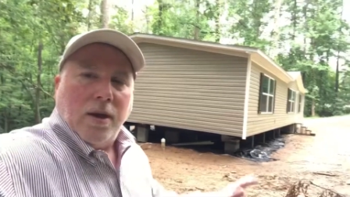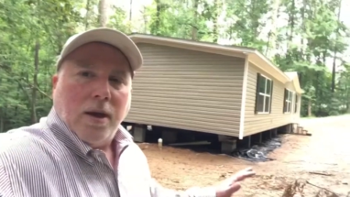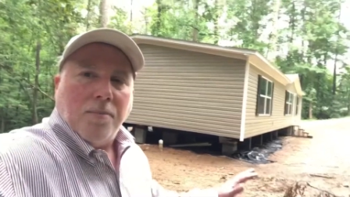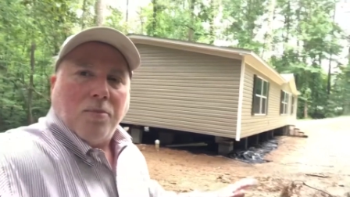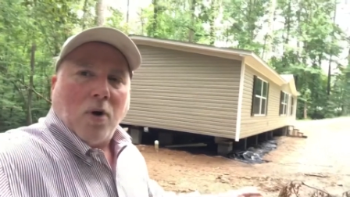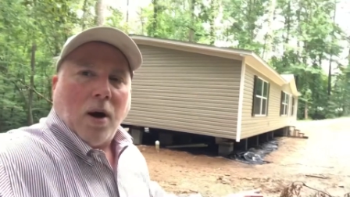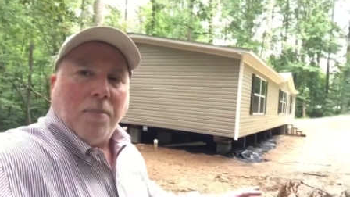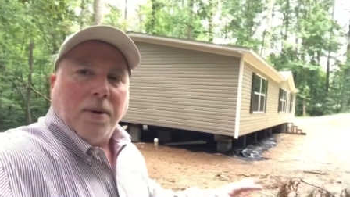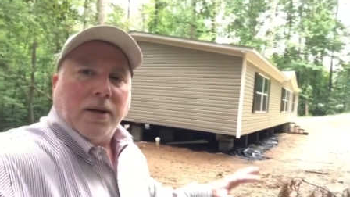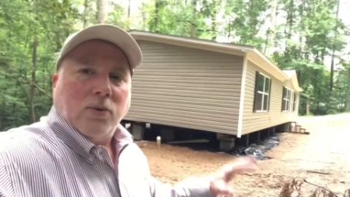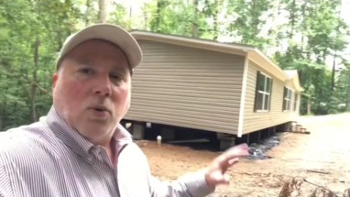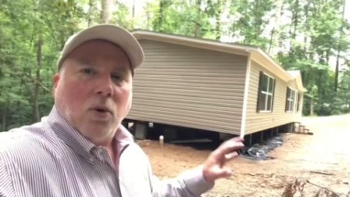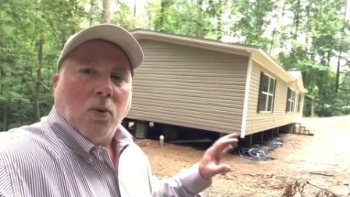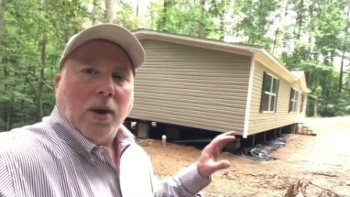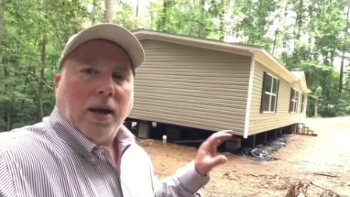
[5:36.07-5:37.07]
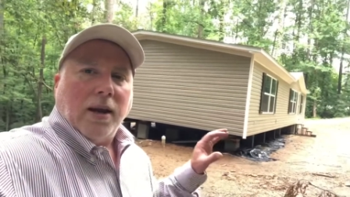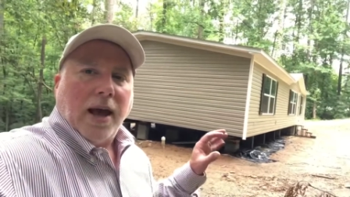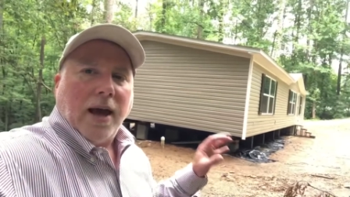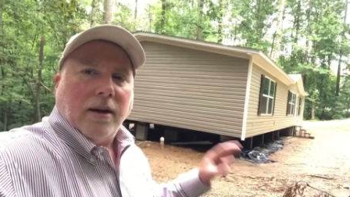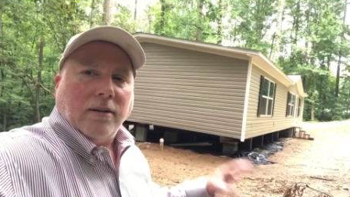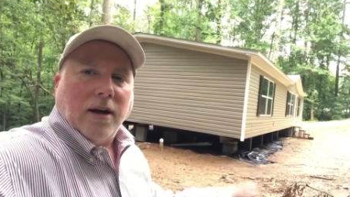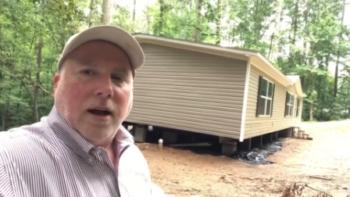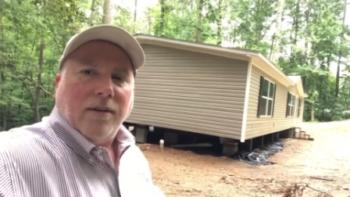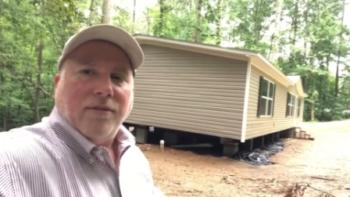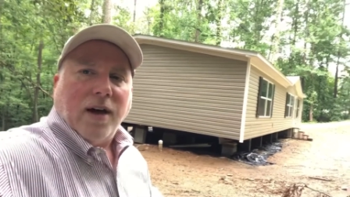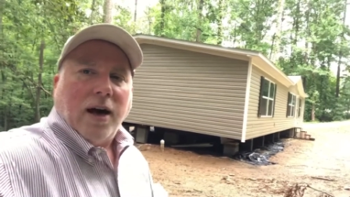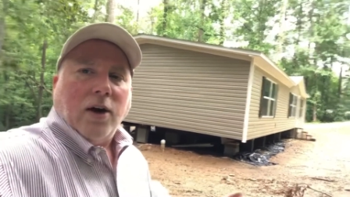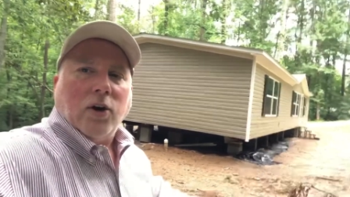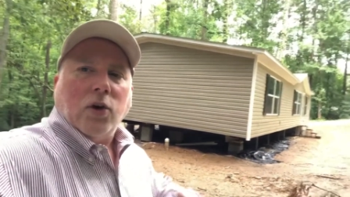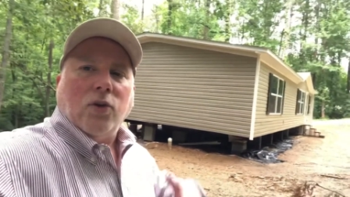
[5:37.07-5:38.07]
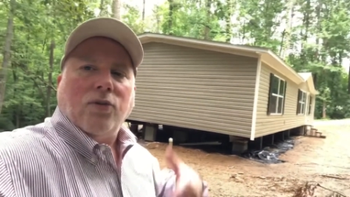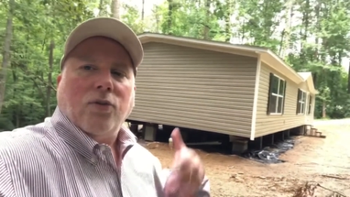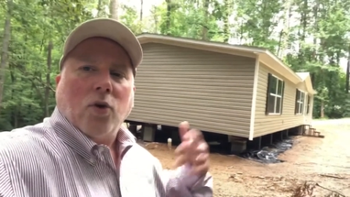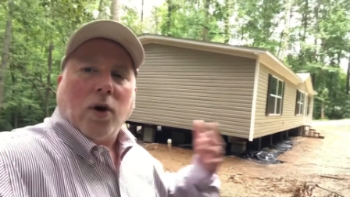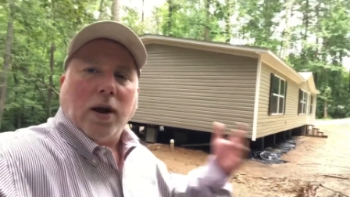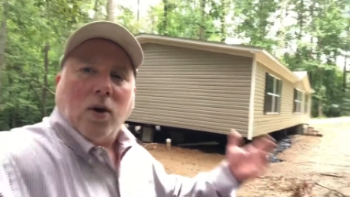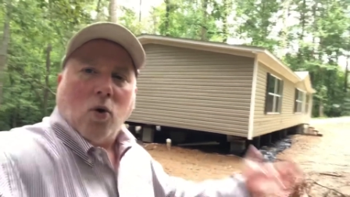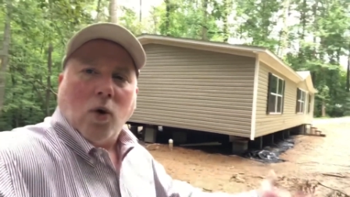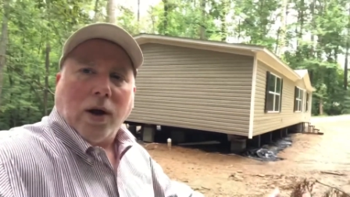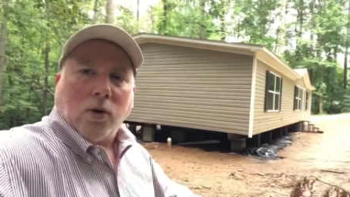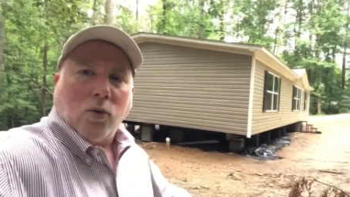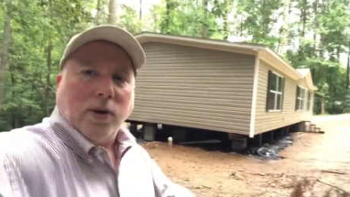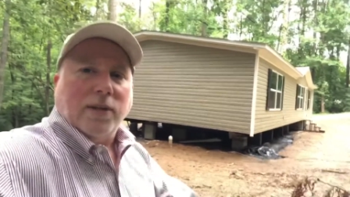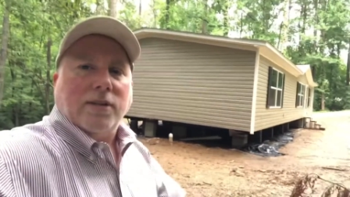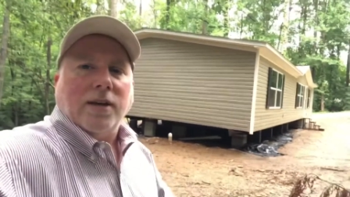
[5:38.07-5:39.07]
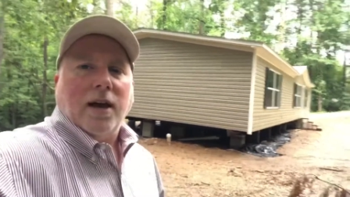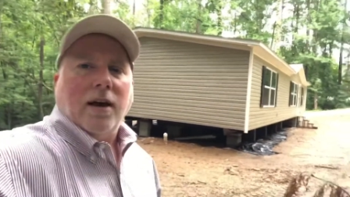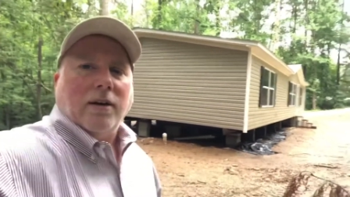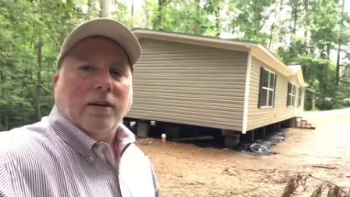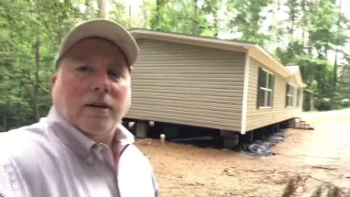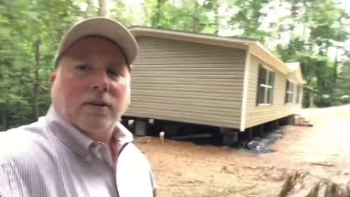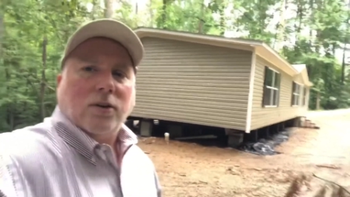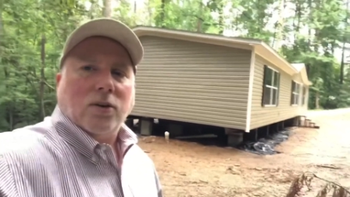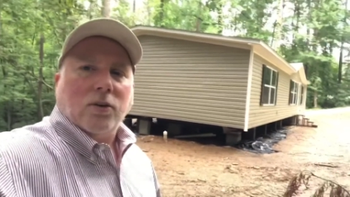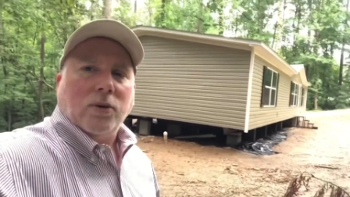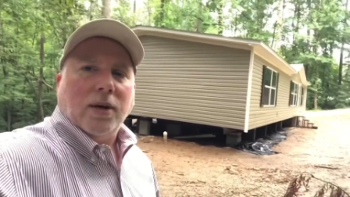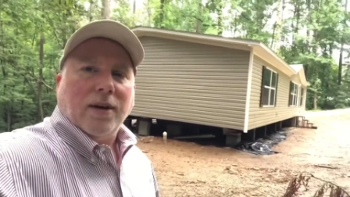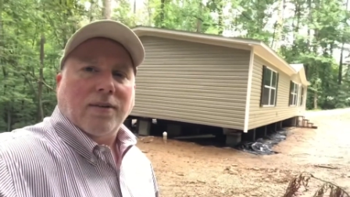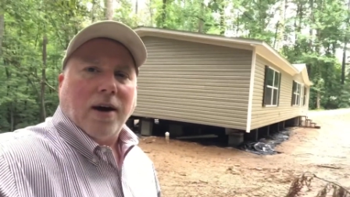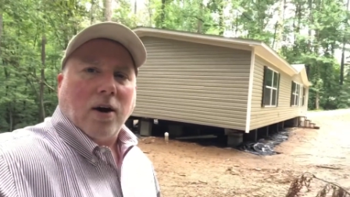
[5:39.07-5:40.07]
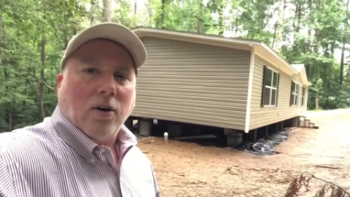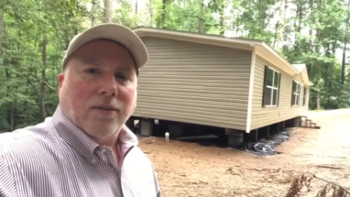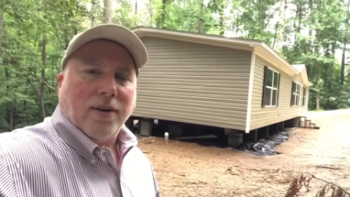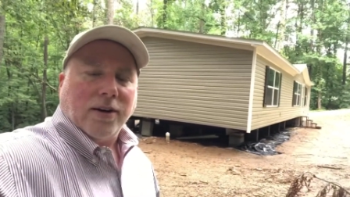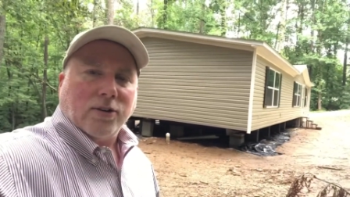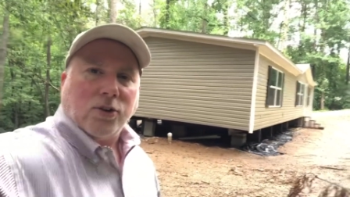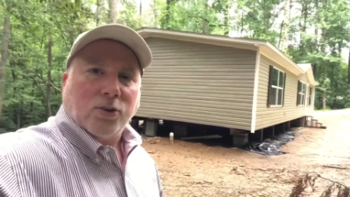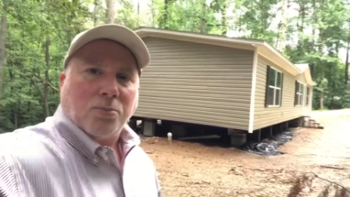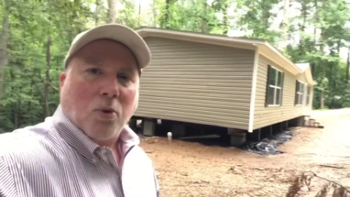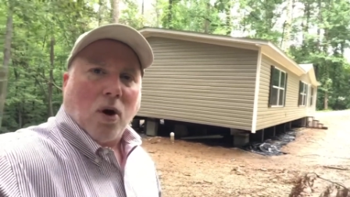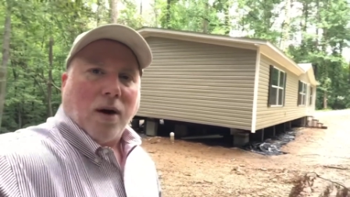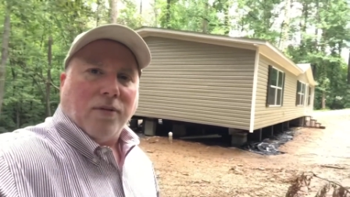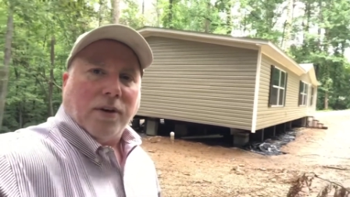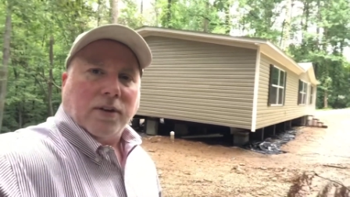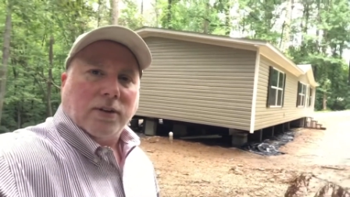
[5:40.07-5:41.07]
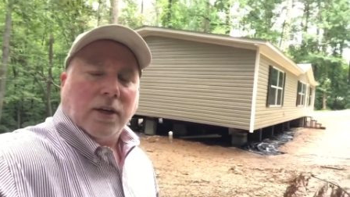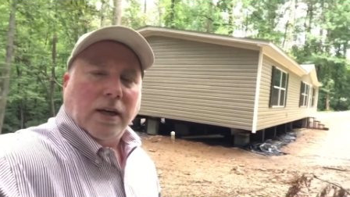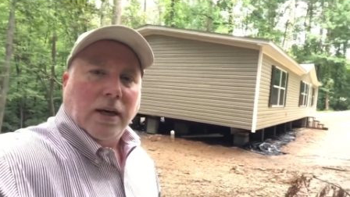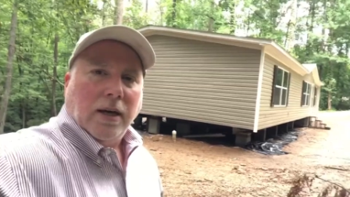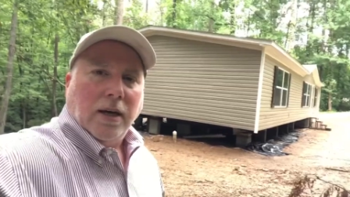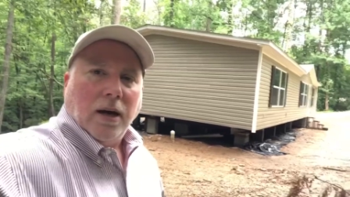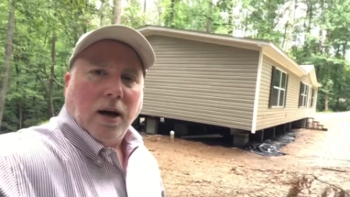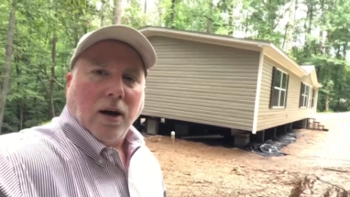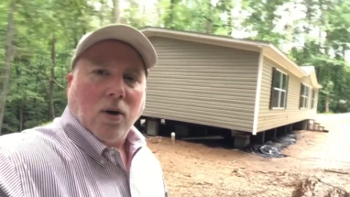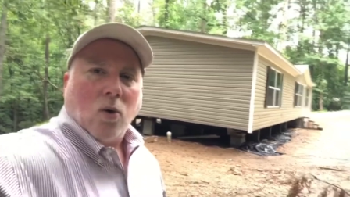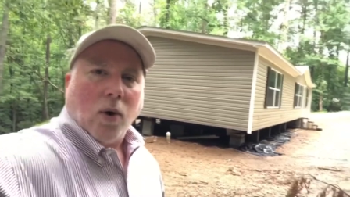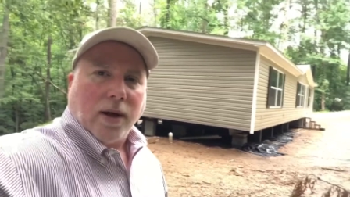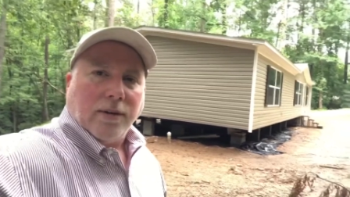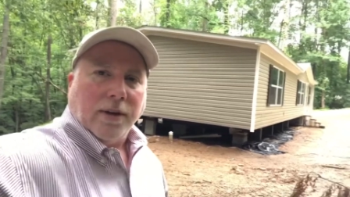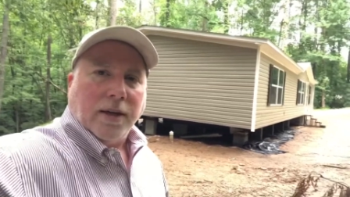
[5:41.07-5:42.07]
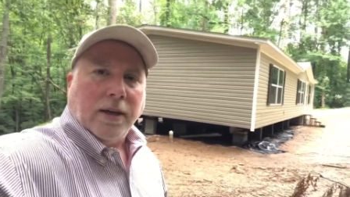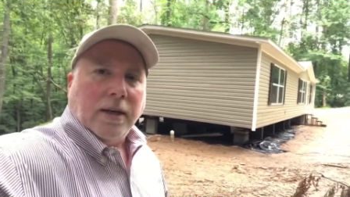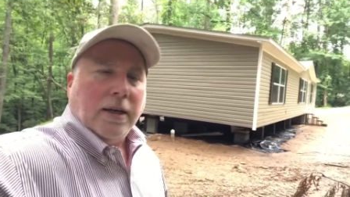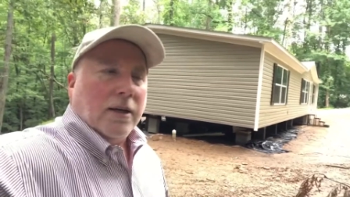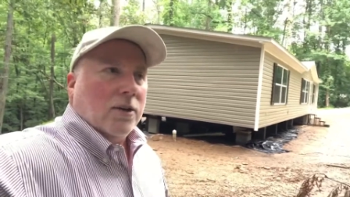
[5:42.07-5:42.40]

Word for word: in properties where we can add a lot of value for a quick resale to give our investors profits uh, quickly.